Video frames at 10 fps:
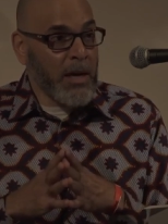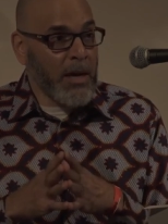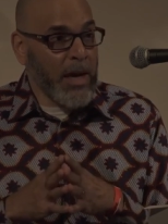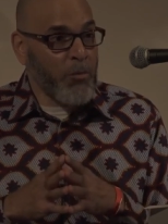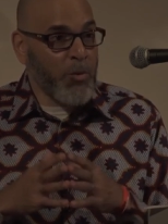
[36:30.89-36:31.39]

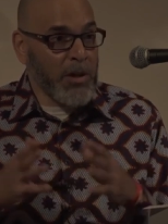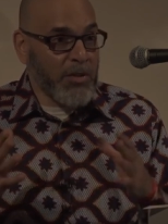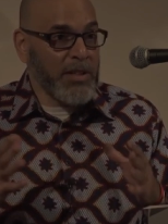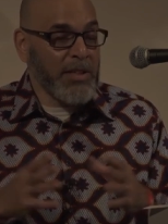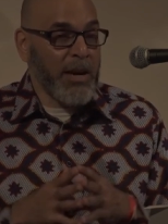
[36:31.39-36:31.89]
Uh, and one
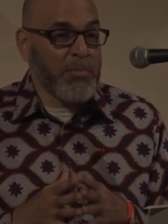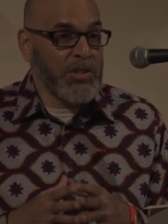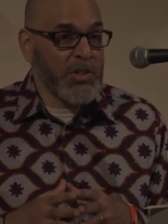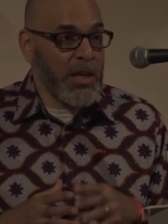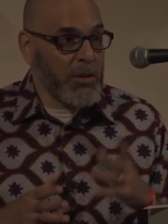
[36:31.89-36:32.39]
of the things that I
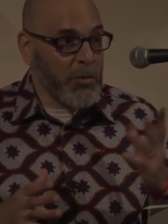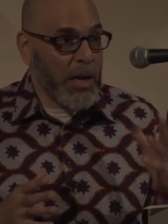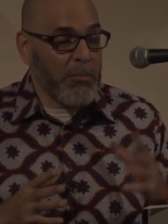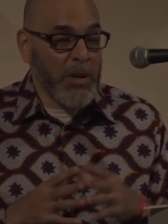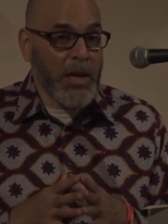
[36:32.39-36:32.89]
appreciate, and
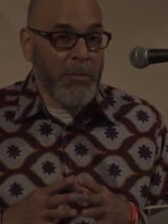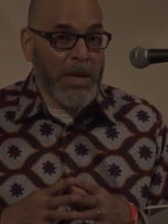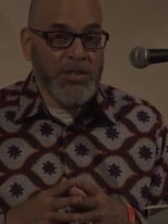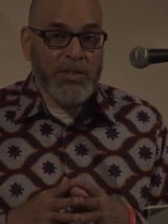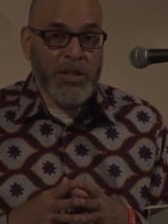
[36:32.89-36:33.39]
I'm, I'm
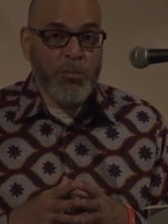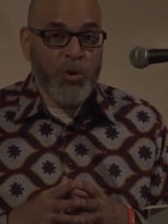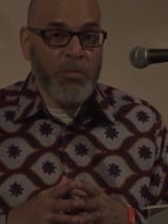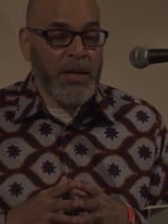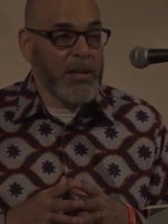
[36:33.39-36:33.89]
anxious to hear
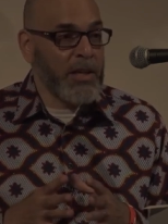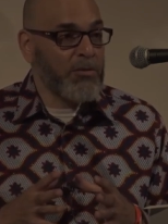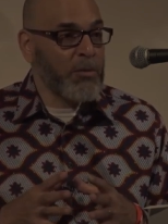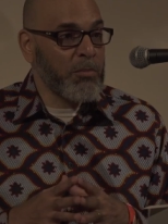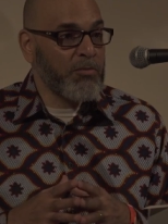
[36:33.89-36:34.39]
more about
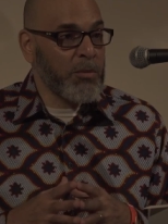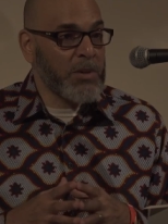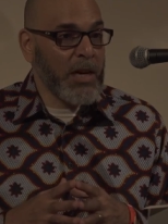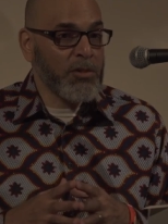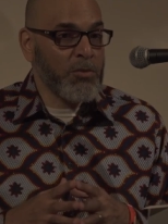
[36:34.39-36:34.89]
later from, from
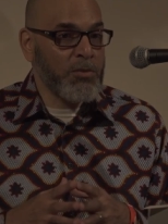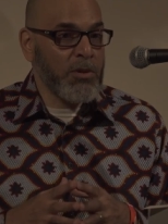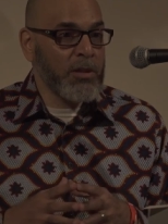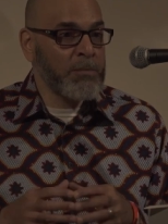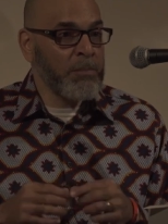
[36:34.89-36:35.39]
Doctor
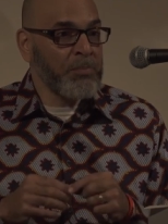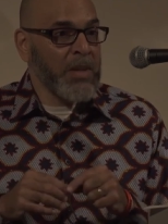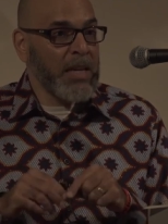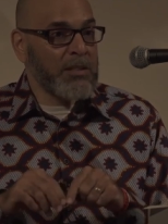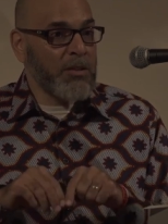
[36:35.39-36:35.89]
Horn,
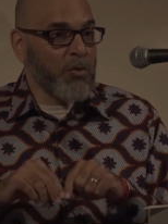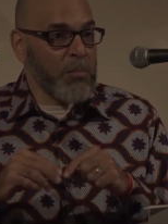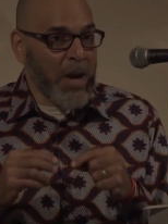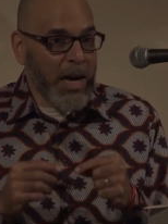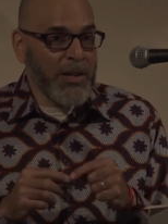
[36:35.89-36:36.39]
is the
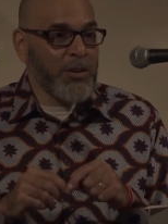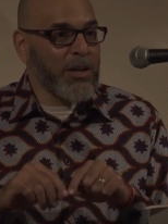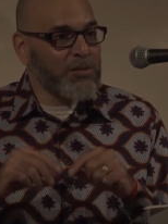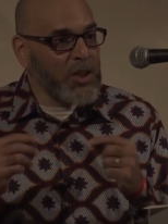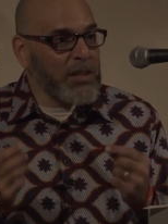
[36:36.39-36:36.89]
reminder
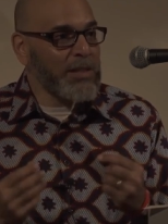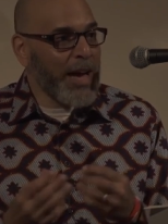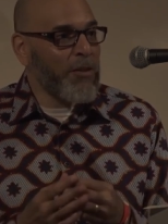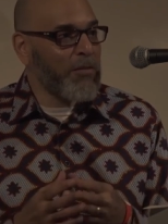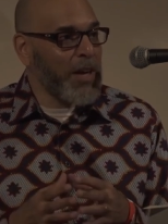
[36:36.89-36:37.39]
of just
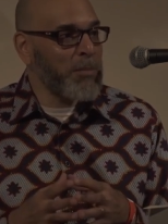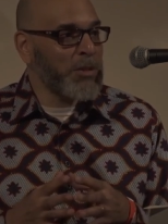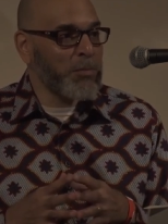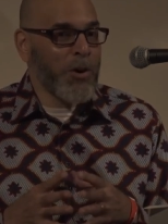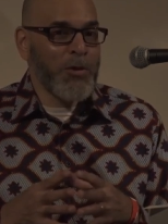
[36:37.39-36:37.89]
how
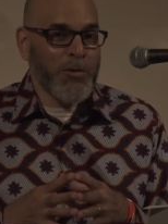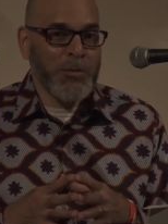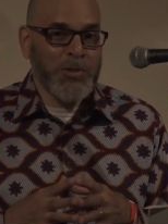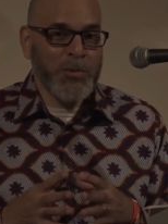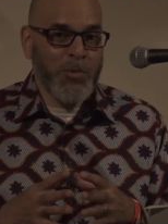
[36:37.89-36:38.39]
famous Paul
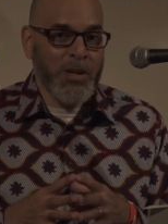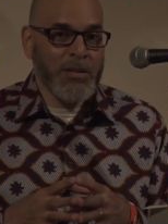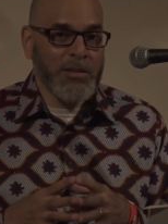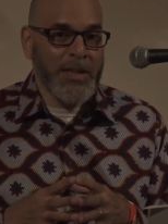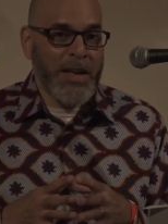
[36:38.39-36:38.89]
Robeson was.